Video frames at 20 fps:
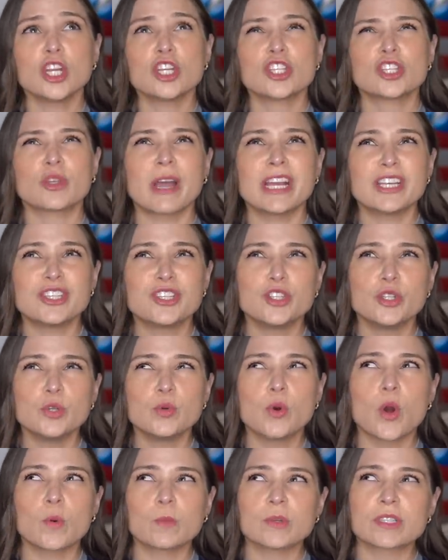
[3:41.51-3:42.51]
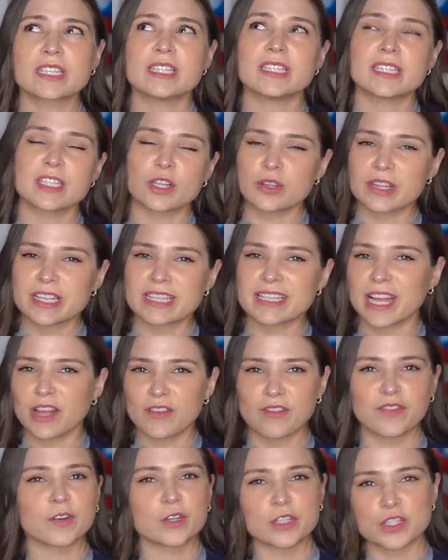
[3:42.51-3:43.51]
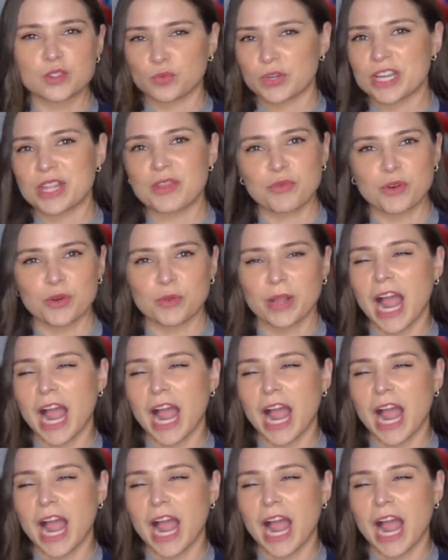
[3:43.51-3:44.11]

So I do almost consider this like a first read through.